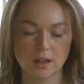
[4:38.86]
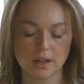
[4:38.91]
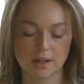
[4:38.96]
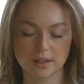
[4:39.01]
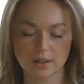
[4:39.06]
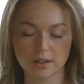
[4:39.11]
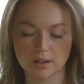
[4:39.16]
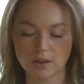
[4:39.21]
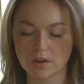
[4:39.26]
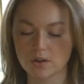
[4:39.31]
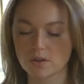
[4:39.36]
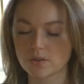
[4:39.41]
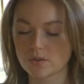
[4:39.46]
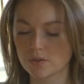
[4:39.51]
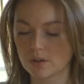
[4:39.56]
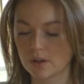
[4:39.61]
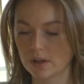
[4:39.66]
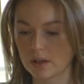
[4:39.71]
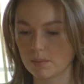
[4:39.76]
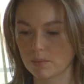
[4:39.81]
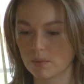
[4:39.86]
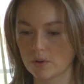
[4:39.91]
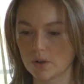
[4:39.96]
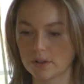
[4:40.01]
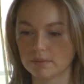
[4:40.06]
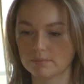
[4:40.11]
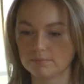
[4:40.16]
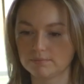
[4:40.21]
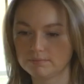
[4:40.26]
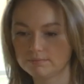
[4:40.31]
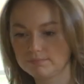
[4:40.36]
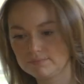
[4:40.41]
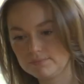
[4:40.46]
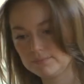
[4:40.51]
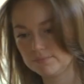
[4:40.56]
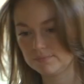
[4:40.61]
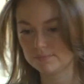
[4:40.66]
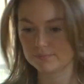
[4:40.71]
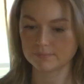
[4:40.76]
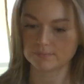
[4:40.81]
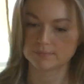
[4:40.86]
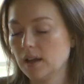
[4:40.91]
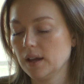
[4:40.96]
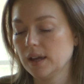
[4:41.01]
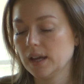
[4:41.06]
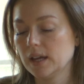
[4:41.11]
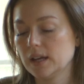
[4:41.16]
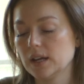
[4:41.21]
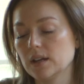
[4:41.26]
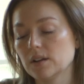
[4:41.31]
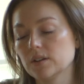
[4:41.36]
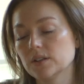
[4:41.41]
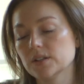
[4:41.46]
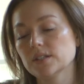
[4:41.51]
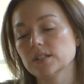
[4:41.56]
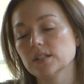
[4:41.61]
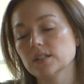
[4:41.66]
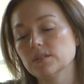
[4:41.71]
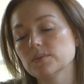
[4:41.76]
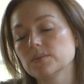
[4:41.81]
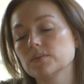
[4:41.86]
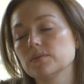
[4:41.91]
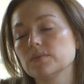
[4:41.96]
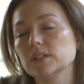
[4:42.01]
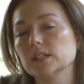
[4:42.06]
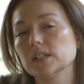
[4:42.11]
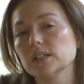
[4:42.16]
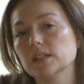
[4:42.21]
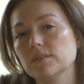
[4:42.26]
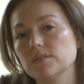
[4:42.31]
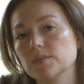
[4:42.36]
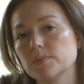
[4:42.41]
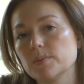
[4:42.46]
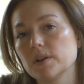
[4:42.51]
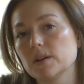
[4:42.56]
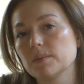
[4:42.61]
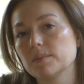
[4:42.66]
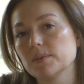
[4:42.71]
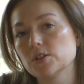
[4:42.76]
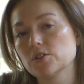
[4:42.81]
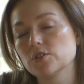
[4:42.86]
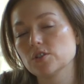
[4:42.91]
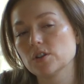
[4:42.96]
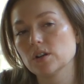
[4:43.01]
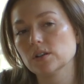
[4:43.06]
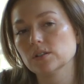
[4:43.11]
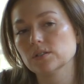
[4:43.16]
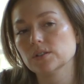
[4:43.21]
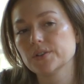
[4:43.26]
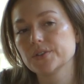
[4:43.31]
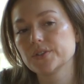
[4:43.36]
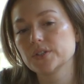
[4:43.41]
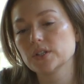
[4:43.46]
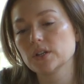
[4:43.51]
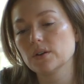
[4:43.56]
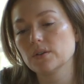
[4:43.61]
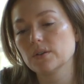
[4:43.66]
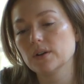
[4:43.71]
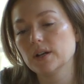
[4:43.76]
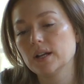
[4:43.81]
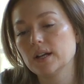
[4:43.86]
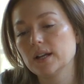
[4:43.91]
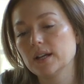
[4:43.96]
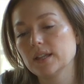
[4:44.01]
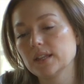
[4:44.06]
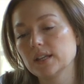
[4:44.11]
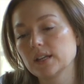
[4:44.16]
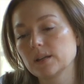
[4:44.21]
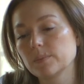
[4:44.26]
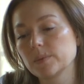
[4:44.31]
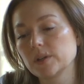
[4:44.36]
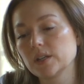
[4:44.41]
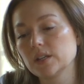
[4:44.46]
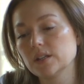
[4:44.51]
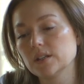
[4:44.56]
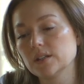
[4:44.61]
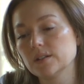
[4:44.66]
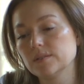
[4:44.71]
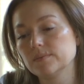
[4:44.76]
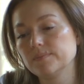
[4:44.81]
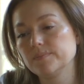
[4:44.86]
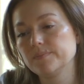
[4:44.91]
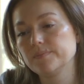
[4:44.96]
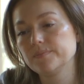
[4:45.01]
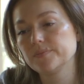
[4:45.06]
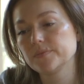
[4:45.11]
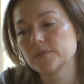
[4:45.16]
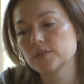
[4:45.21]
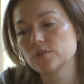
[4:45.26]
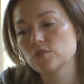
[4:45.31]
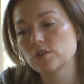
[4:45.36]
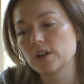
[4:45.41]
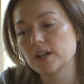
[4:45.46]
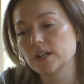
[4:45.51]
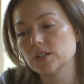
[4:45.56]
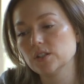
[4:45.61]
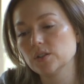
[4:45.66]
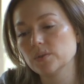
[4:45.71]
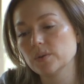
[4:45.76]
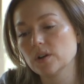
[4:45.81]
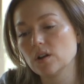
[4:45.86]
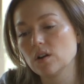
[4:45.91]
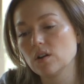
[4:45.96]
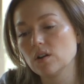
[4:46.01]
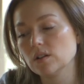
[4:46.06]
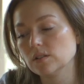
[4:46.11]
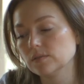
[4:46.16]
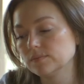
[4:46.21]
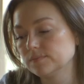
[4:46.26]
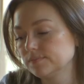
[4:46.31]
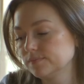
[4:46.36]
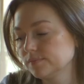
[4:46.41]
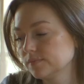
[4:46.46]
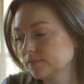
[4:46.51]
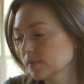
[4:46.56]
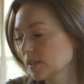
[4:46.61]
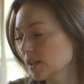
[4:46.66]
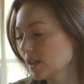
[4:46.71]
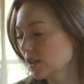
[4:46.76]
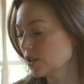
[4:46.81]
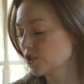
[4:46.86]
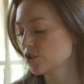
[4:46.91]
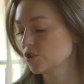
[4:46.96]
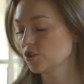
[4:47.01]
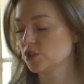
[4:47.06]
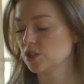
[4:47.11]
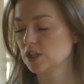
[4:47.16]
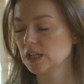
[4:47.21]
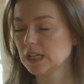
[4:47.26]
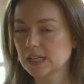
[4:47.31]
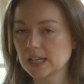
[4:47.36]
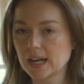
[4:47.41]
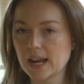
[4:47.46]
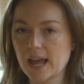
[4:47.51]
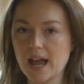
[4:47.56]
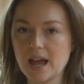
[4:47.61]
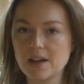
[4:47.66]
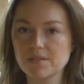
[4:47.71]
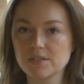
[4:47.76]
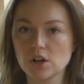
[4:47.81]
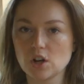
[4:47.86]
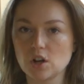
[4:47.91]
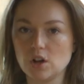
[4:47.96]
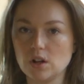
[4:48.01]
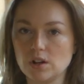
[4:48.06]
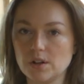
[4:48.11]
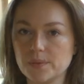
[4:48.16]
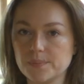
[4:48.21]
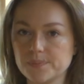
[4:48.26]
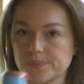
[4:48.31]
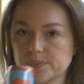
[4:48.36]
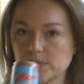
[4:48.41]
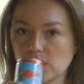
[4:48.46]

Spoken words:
I could go to the store and get more. And I honestly would really love to put on my show, so I think I'm gonna try to do it all. She can have it all.